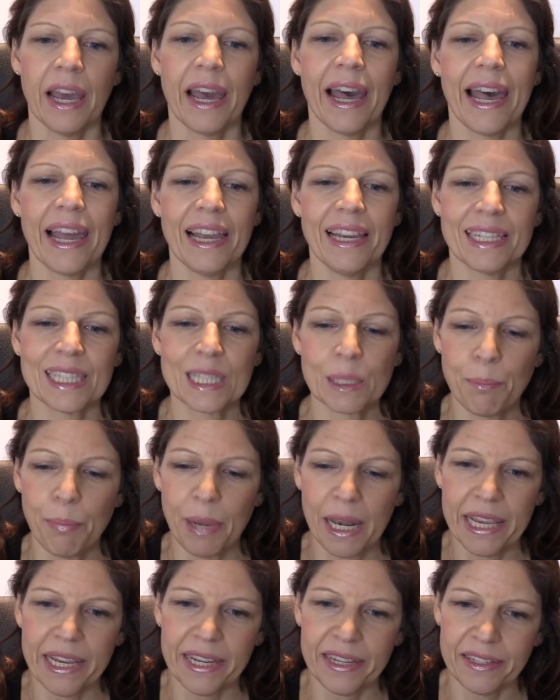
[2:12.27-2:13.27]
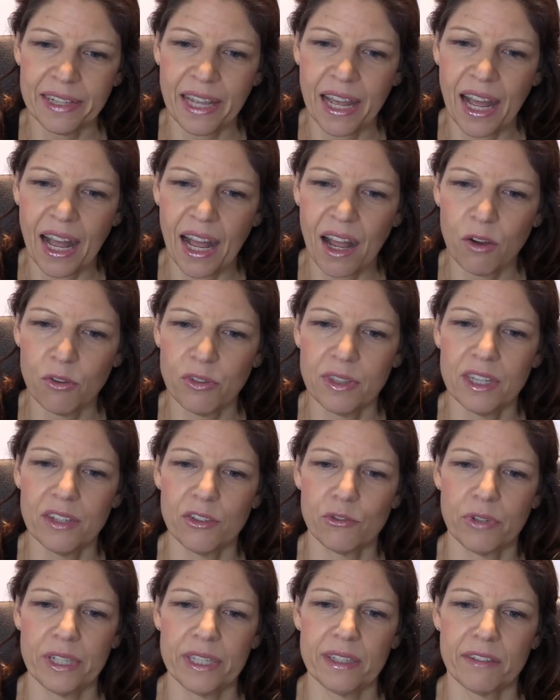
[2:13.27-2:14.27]
I'll explain how
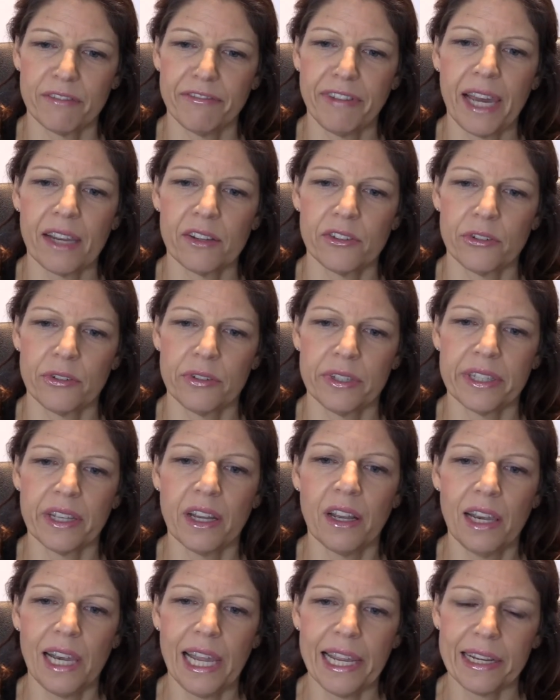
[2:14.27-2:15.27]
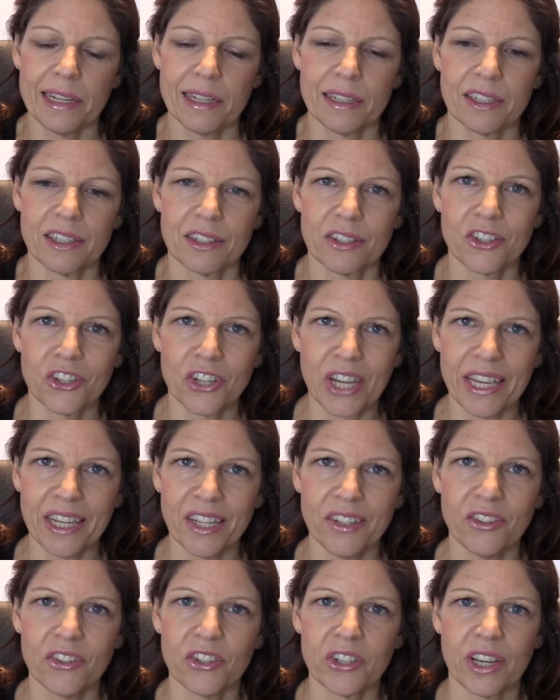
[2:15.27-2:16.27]
these risk factors are likely to
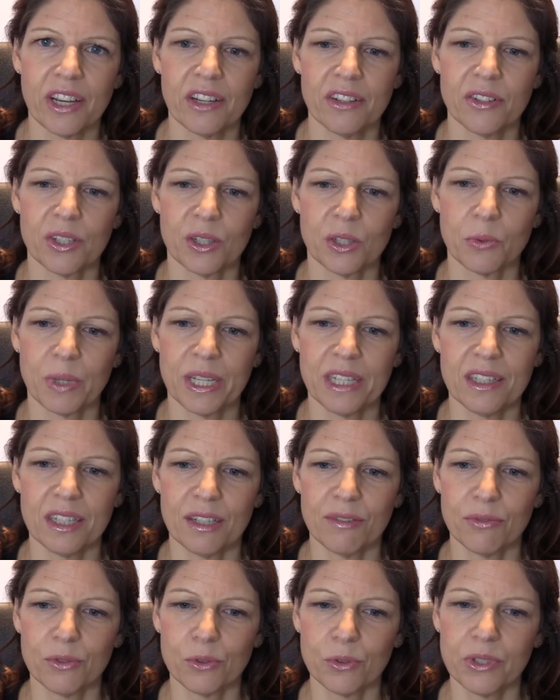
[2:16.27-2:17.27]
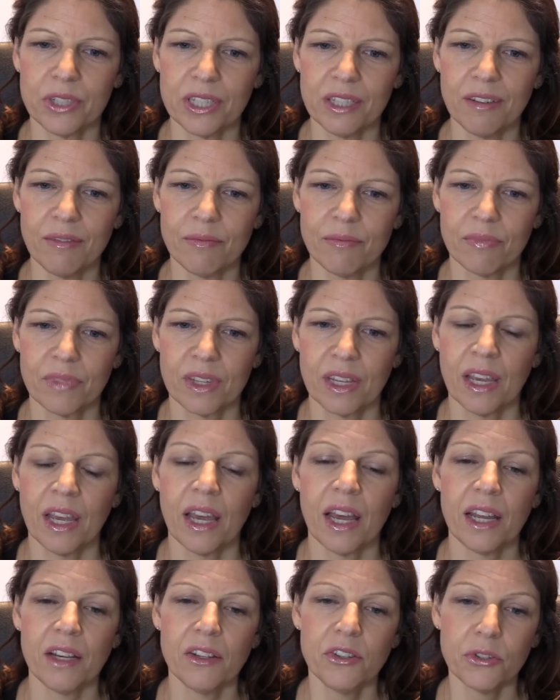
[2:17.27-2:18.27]
change until 2040.
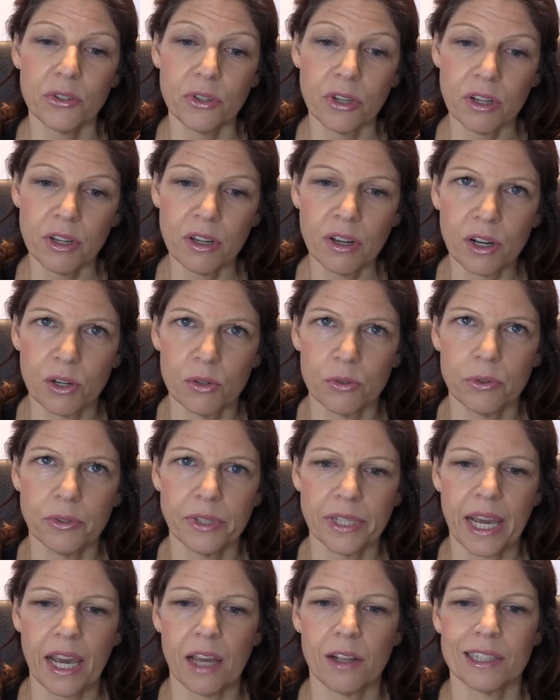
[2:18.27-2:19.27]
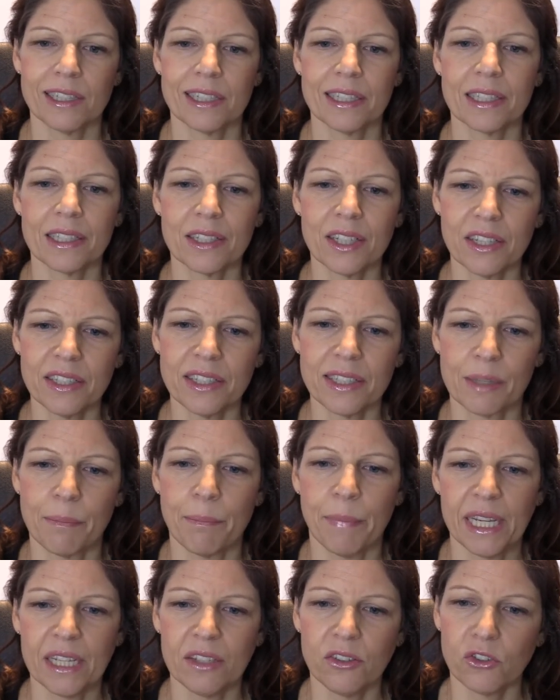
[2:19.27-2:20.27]
And to conclude, I'll discuss the
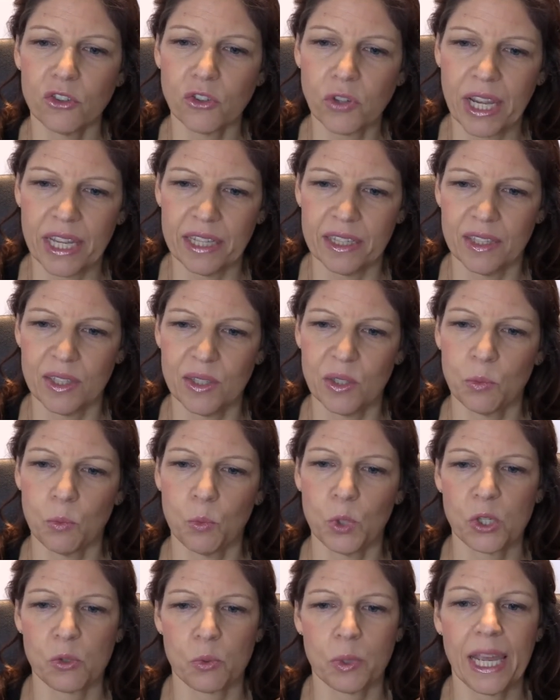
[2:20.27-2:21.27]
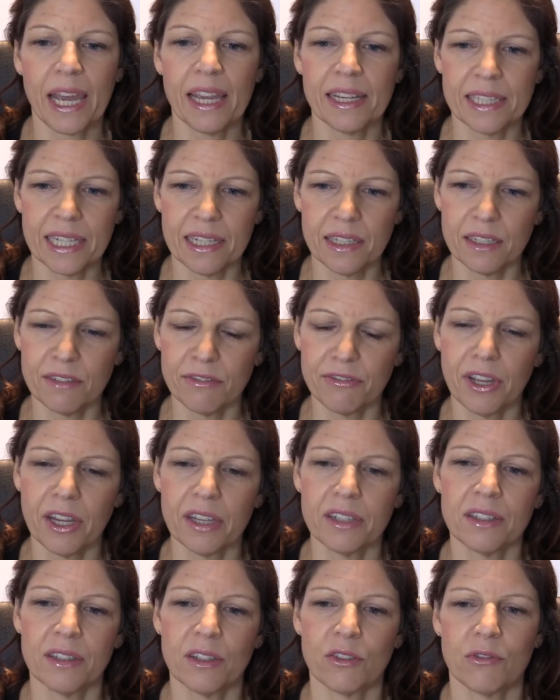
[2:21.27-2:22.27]
main trends which we
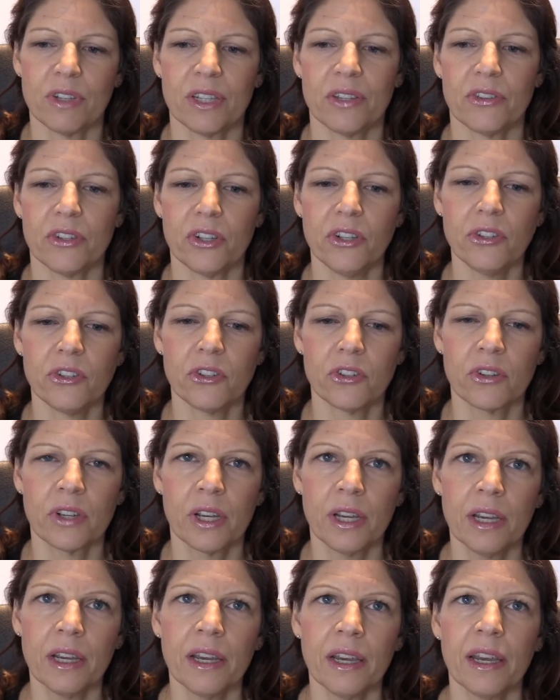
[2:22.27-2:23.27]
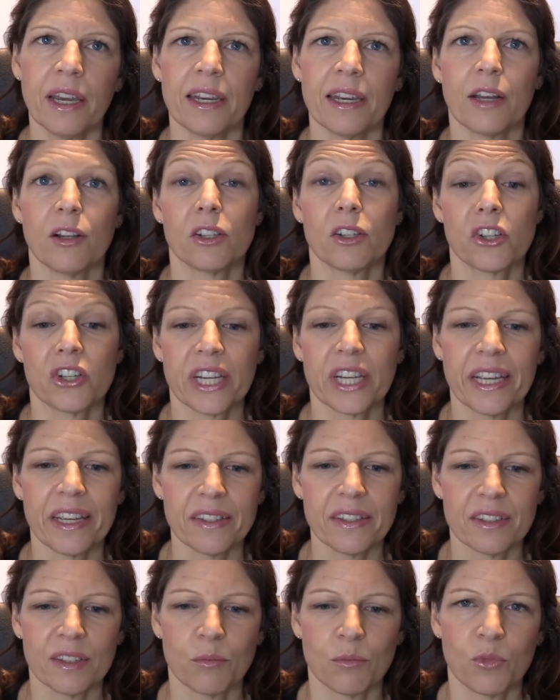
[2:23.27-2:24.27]
identified in the research, and I'll
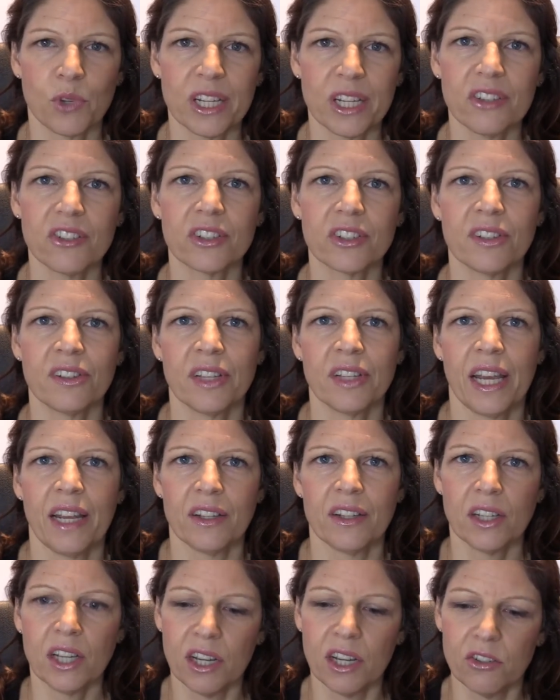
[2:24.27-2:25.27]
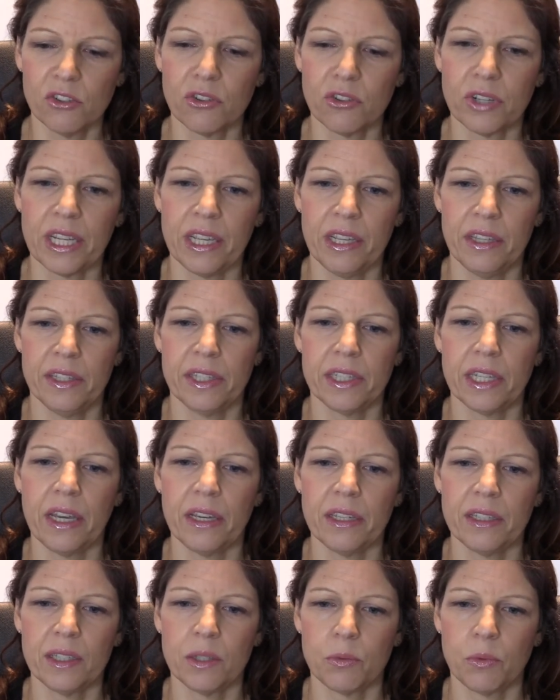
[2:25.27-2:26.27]
share some regional and country
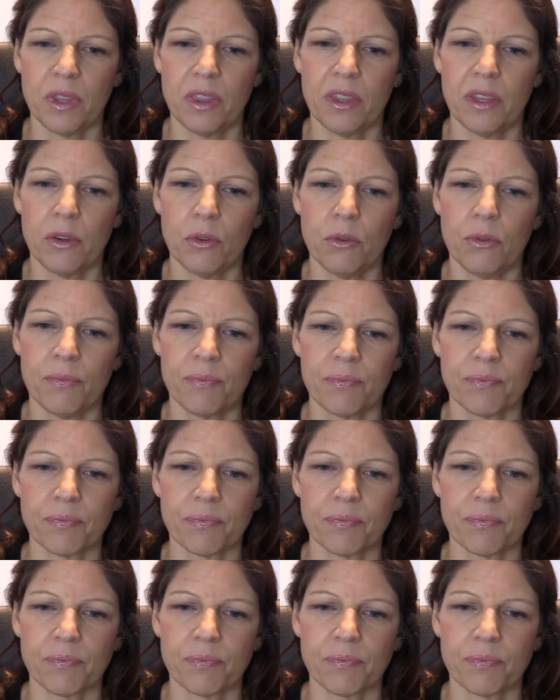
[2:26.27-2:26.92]
insights with you.